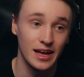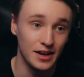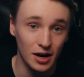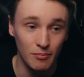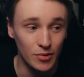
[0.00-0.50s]

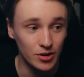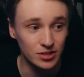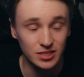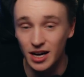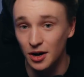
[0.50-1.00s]

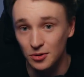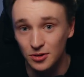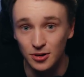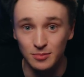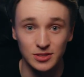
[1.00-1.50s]
numbers, the
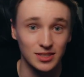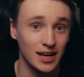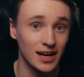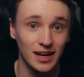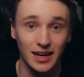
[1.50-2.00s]
outcomes,
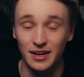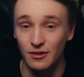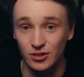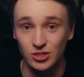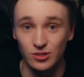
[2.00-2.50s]
and the
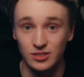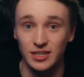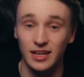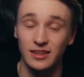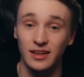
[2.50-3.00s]
results
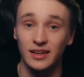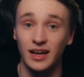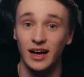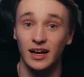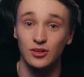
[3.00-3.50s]
that
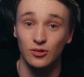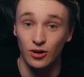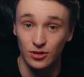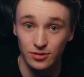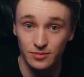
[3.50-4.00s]
you
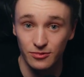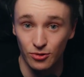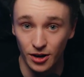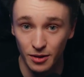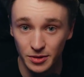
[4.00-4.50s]
got
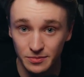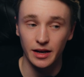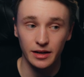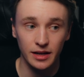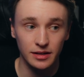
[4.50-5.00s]
for them.
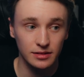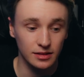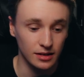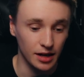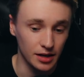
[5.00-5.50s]
And again,
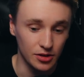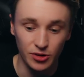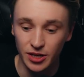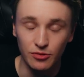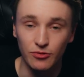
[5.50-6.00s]
like you
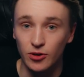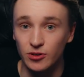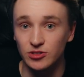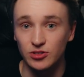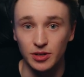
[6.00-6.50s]
need to
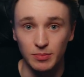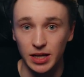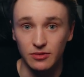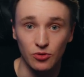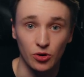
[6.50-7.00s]
focus on the
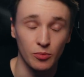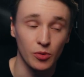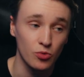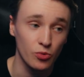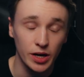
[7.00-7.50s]
platform
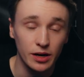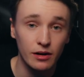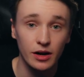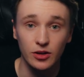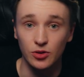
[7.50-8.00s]

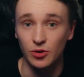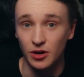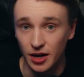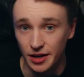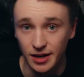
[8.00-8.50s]
where
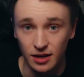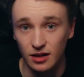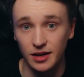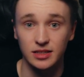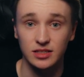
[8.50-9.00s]
your ideal
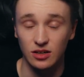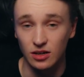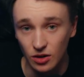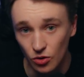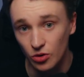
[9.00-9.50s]
clients
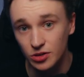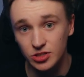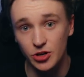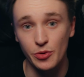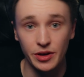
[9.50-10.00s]
are on.
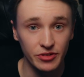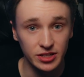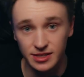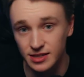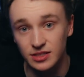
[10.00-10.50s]
So if
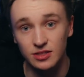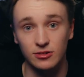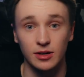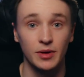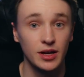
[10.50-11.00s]
it's
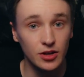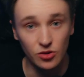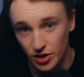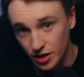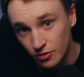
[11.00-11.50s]
Instagram,
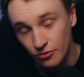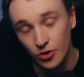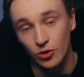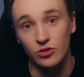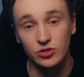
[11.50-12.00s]
you need to
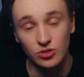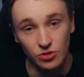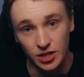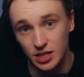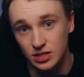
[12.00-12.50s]
focus
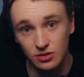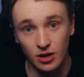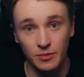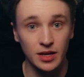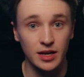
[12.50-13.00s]
on
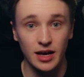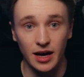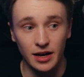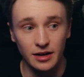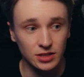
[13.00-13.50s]
Instagram.
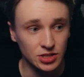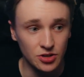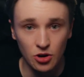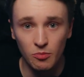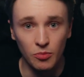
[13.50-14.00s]
And there's
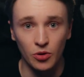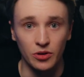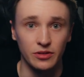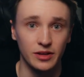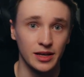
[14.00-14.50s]
no
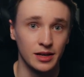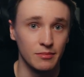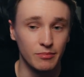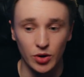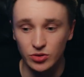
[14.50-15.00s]
point in
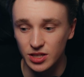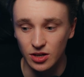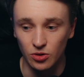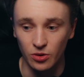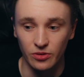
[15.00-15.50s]
posting
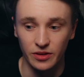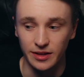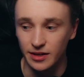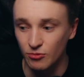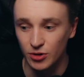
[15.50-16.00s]

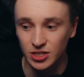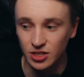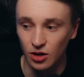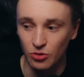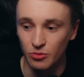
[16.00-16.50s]
content and
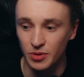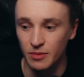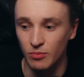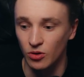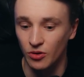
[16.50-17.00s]
reaching out to
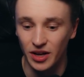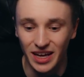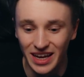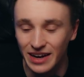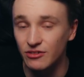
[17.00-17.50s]
people on
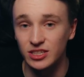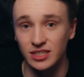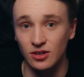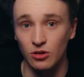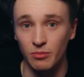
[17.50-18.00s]
every
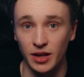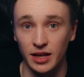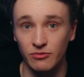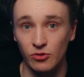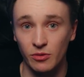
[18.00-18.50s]
single
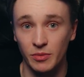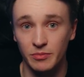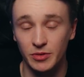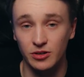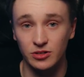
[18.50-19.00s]
platform,
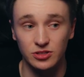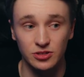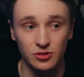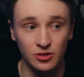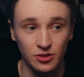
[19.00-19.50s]
because
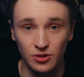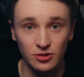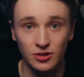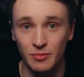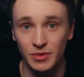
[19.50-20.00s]
you're not
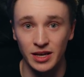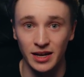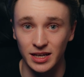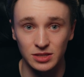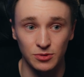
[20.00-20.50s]
going to be an
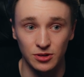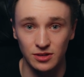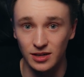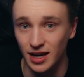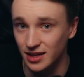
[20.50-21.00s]

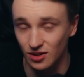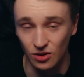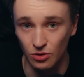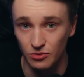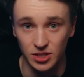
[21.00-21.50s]
expert at
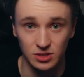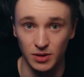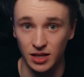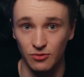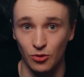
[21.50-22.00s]
all of these
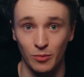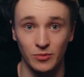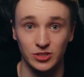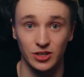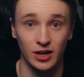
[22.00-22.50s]

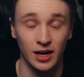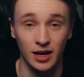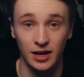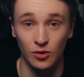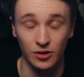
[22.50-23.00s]
platforms
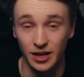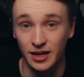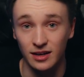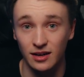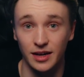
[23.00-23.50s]
on getting
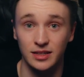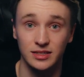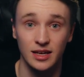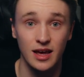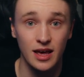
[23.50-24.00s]

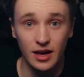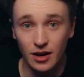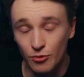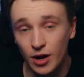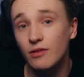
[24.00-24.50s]
clients.
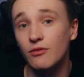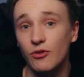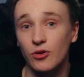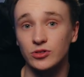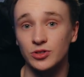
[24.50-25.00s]
Rather
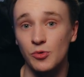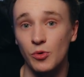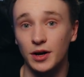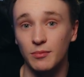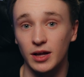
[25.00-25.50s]
focus on
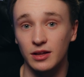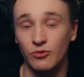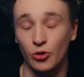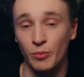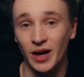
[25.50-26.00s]
one
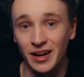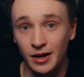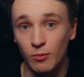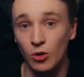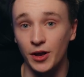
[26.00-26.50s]
platform and
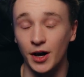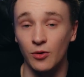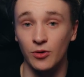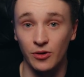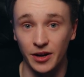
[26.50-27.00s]
double
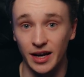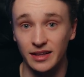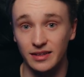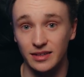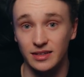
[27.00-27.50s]
down on
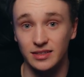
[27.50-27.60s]
that